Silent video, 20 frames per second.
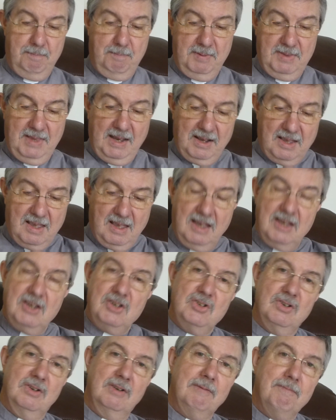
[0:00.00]
But that
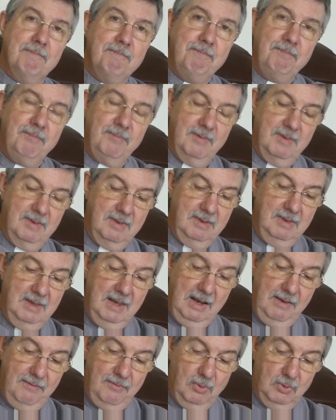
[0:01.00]
occasion,
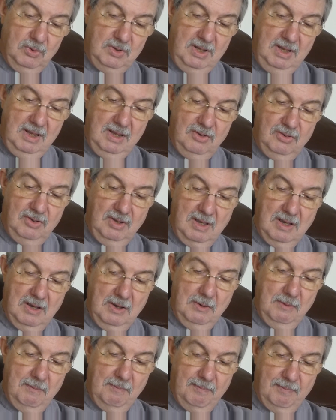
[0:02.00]
nearly 40 years
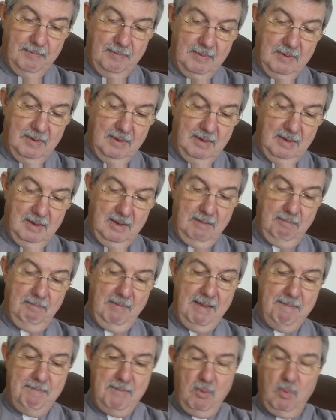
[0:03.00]
ago,
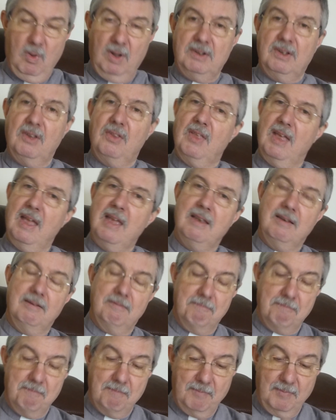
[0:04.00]
made me wonder
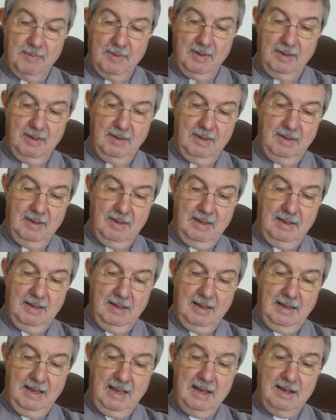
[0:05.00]
then,
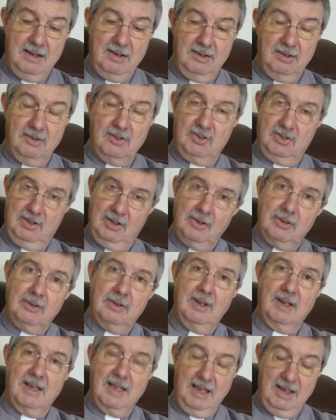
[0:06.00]
and
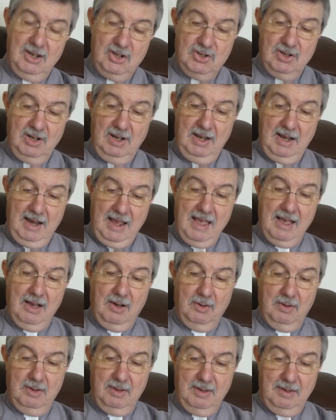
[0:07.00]
still occasionally
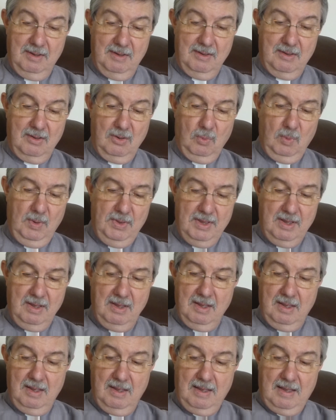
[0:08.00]
now,
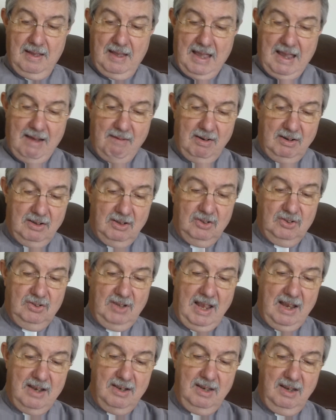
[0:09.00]
whether our
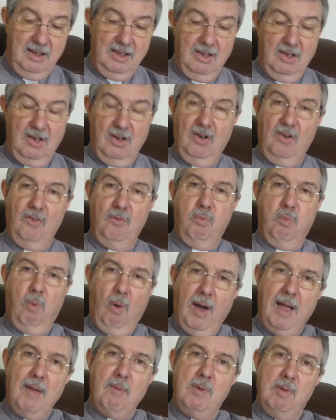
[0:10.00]
understanding of
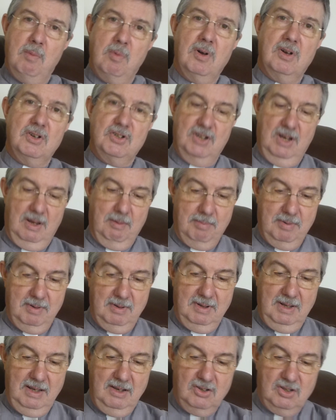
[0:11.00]
why we worship
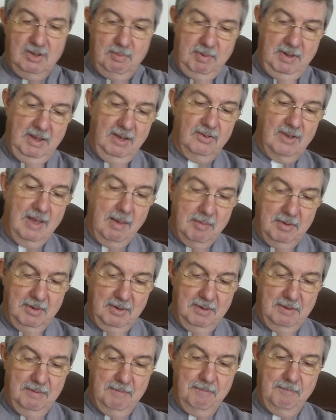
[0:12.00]
needs to be
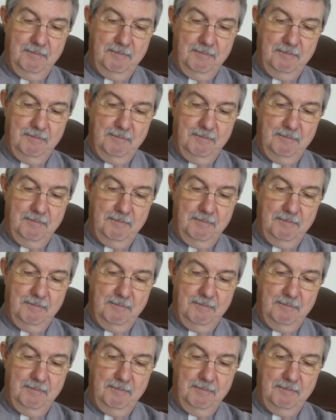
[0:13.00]
examined.